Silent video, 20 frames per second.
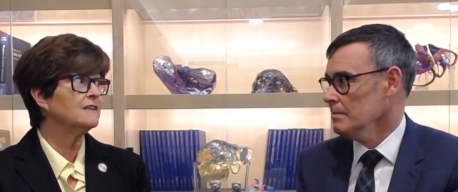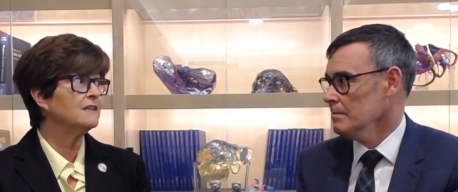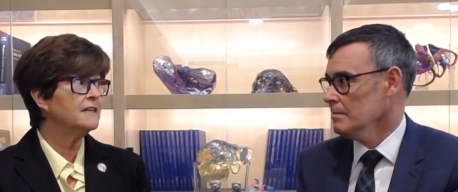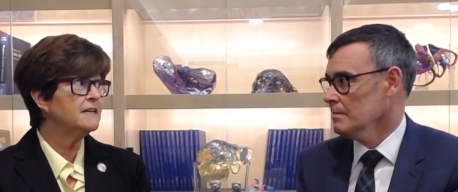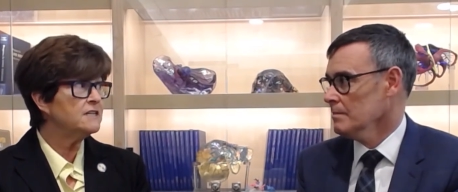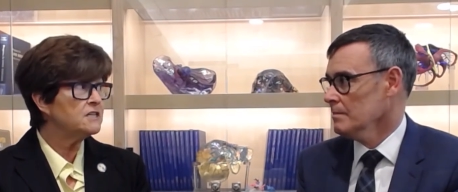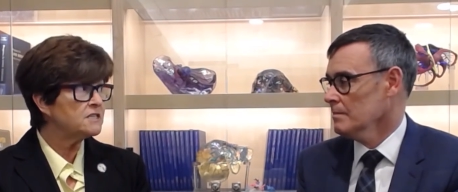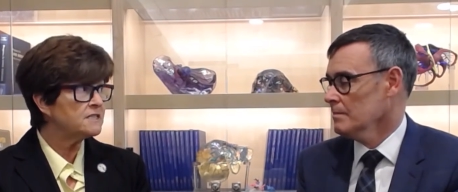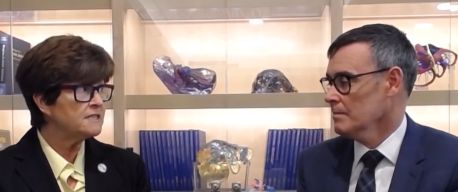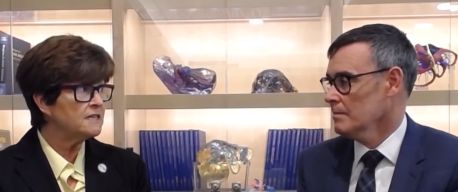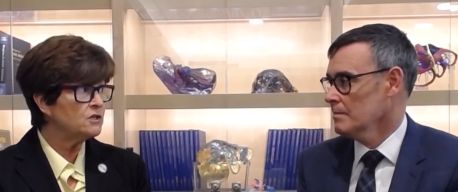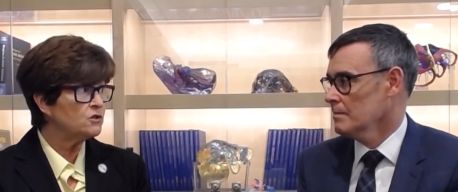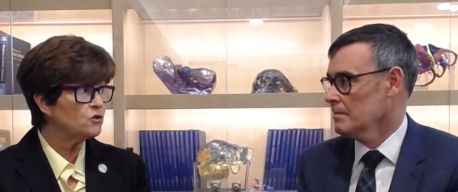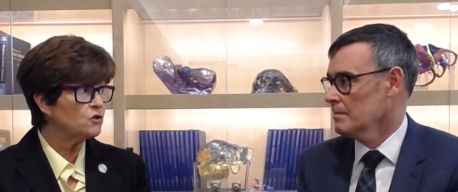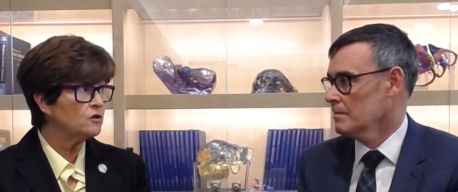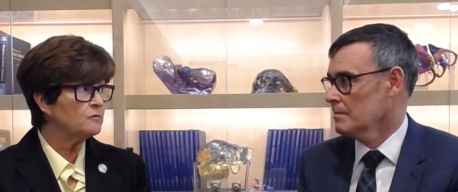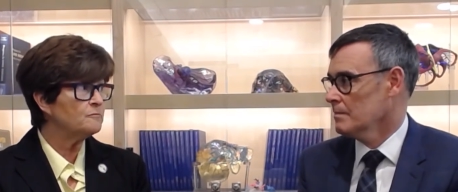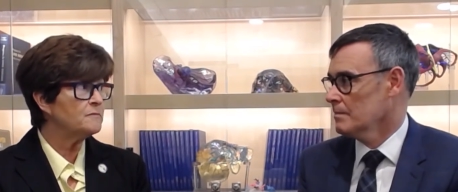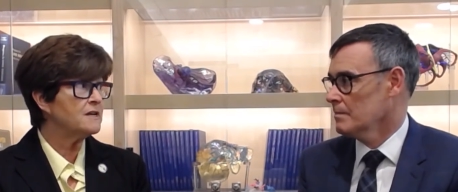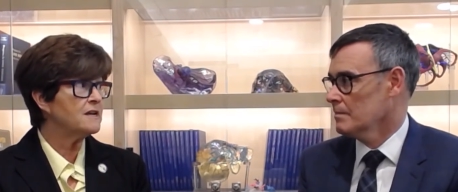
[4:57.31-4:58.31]
Speaker 1: Lynch
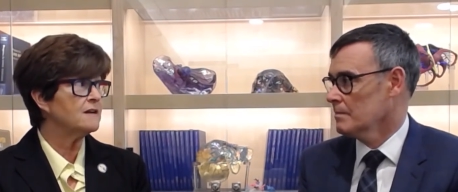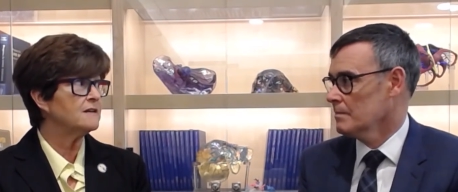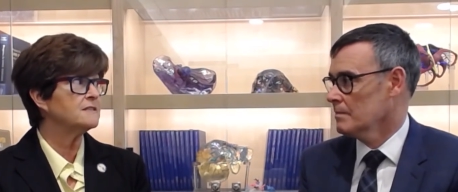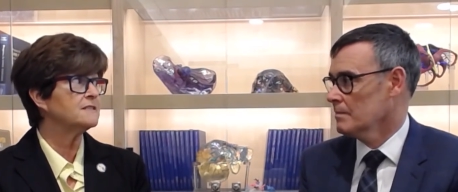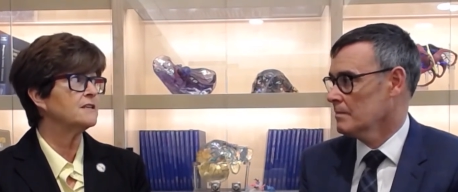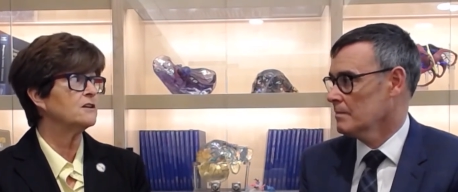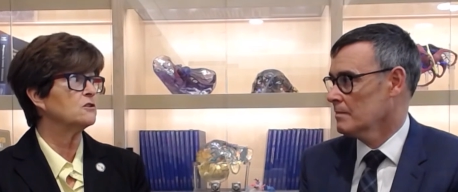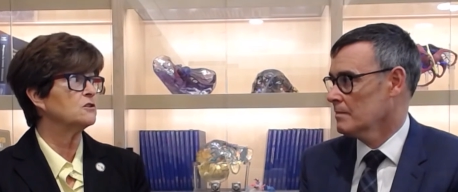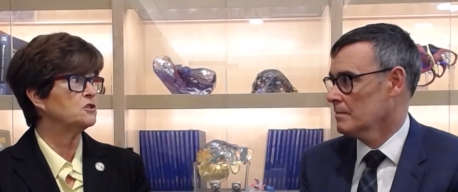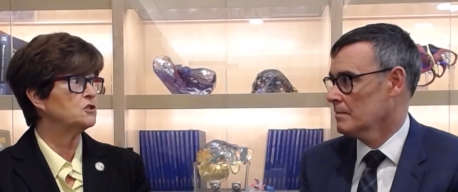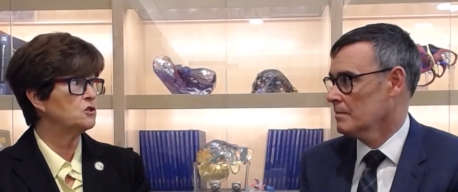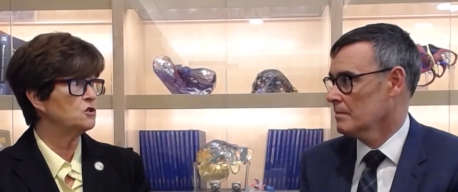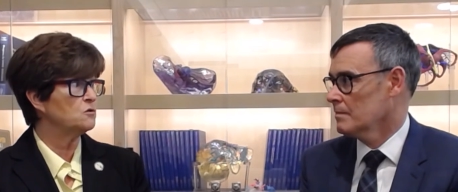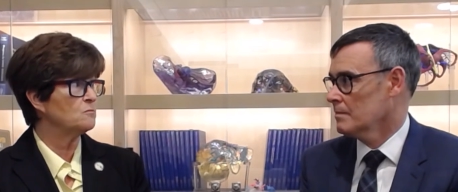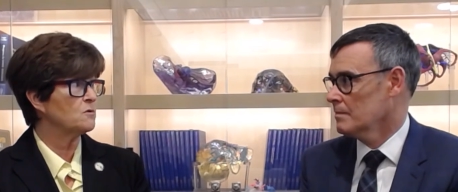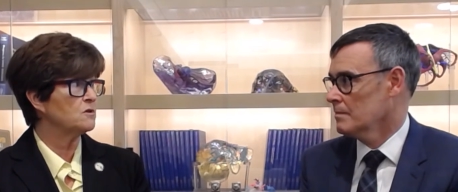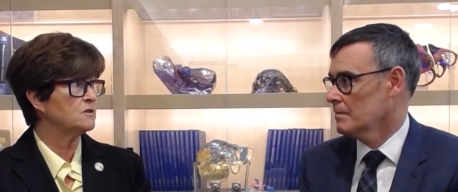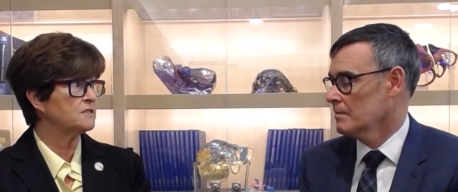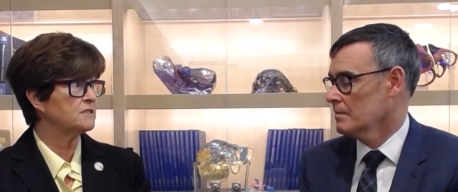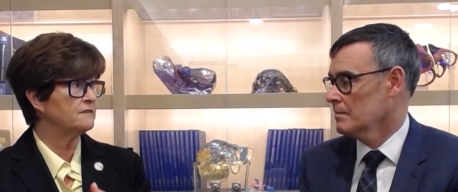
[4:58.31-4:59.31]
syndrome because their
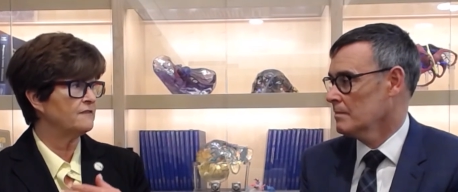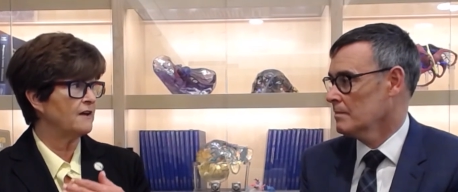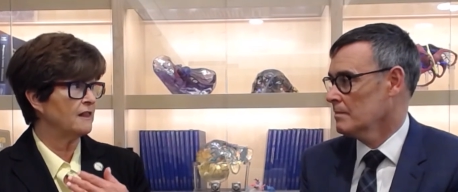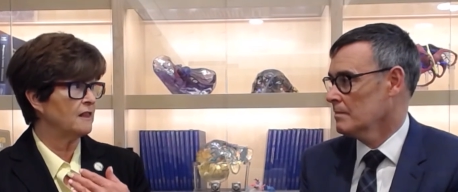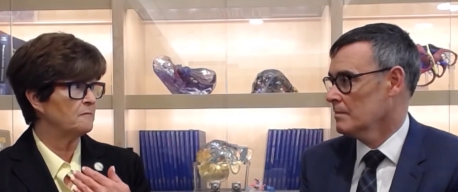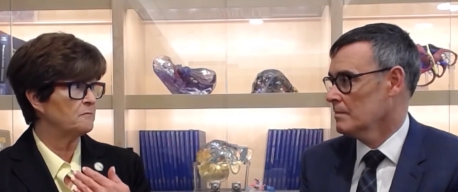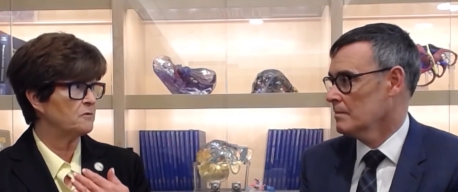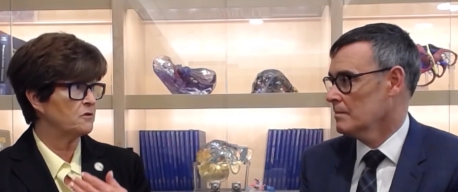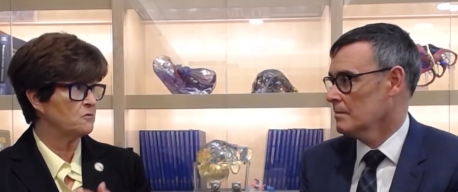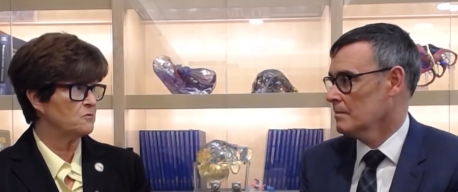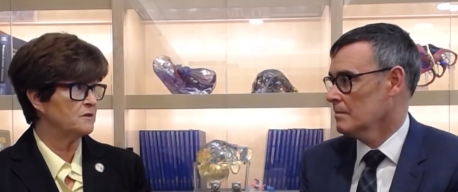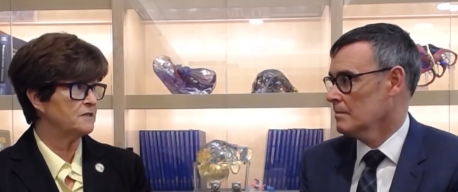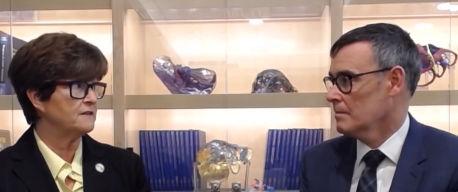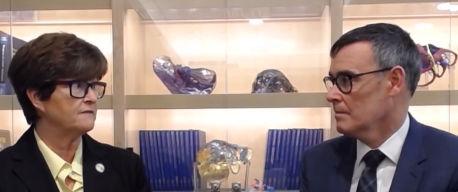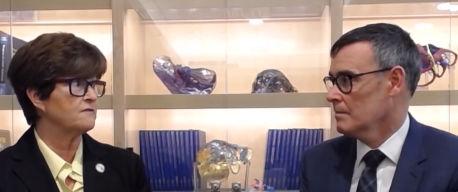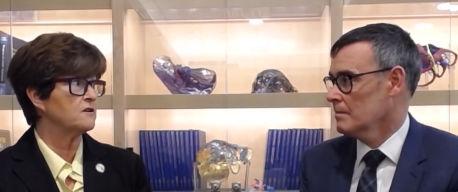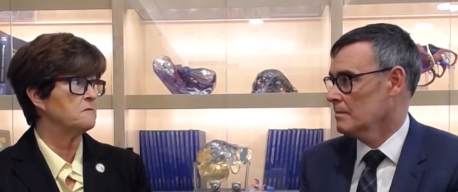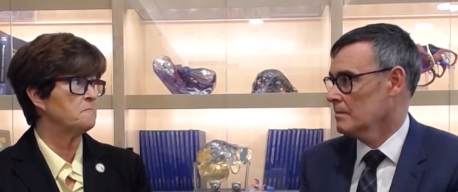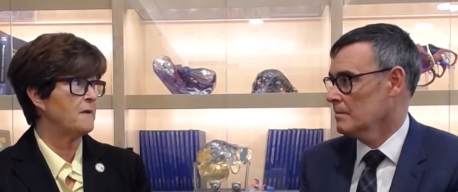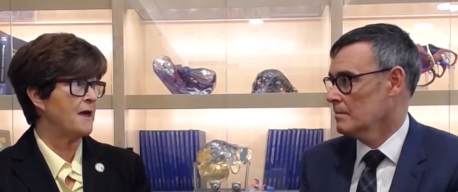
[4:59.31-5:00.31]
tumors develop through a
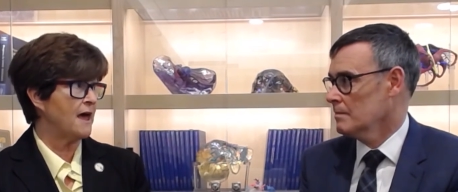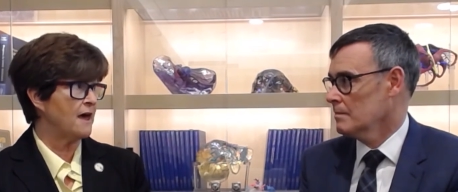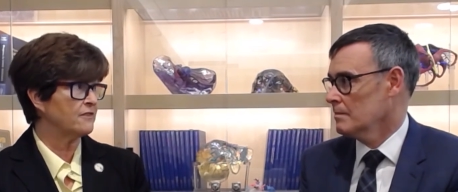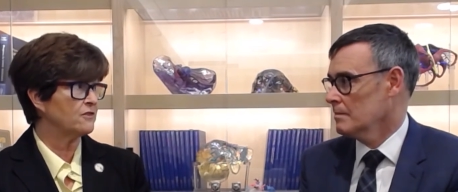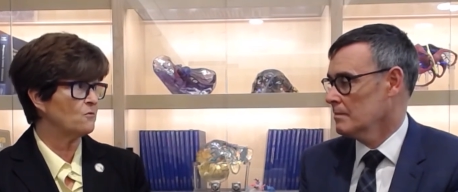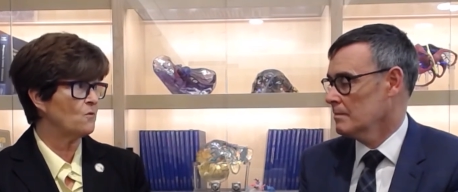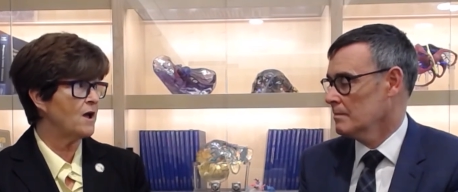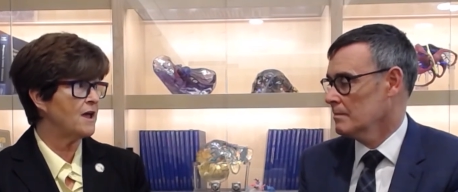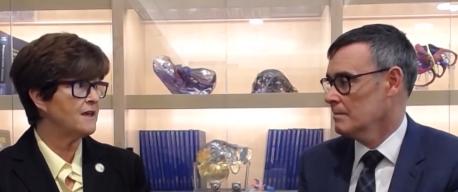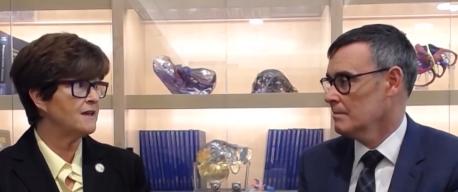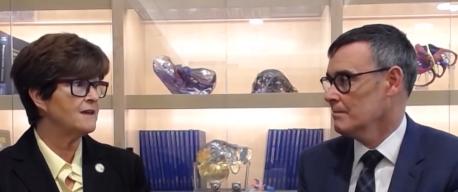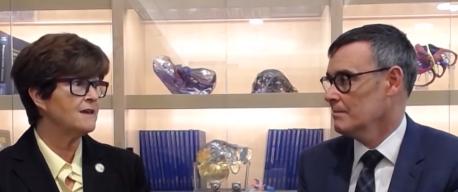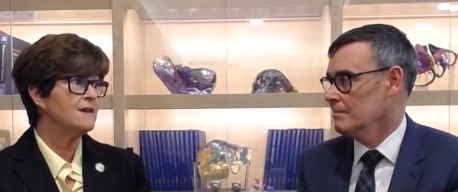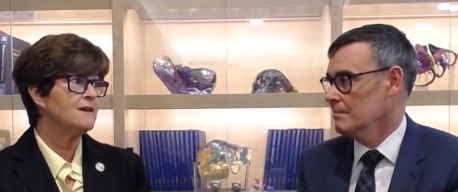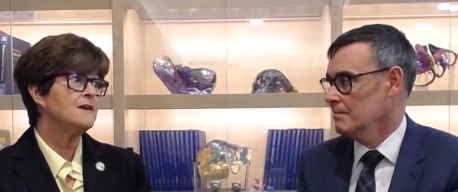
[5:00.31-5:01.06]
different pathway